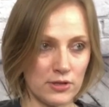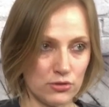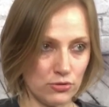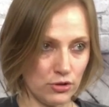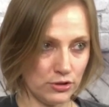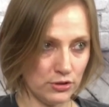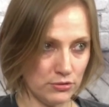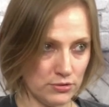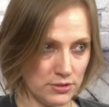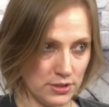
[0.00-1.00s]
through your
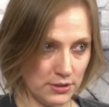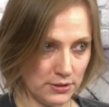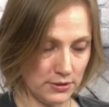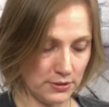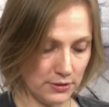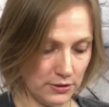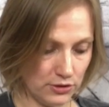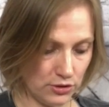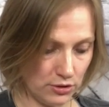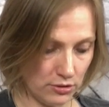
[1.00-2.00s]
nose
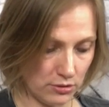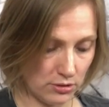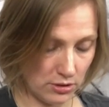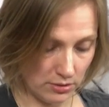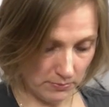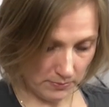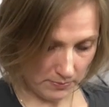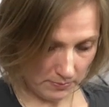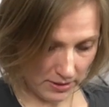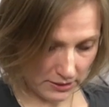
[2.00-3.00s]
into your
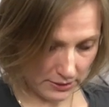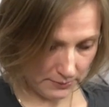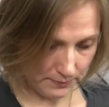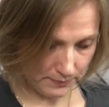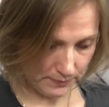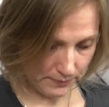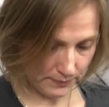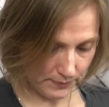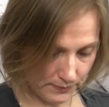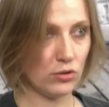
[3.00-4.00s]
belly.
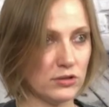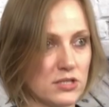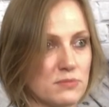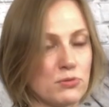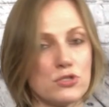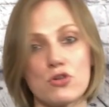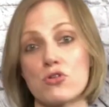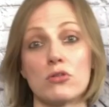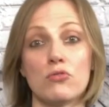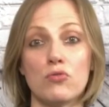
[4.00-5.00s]
Hold this
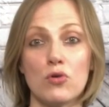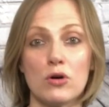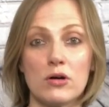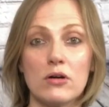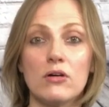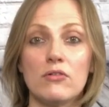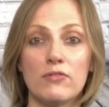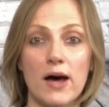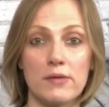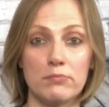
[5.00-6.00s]
position for
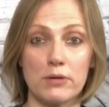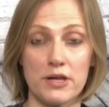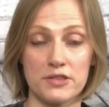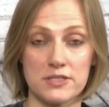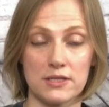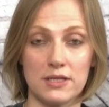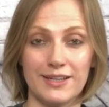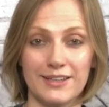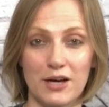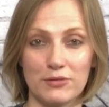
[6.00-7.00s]
5 breaths in
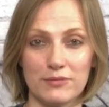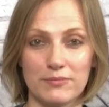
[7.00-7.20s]
and out.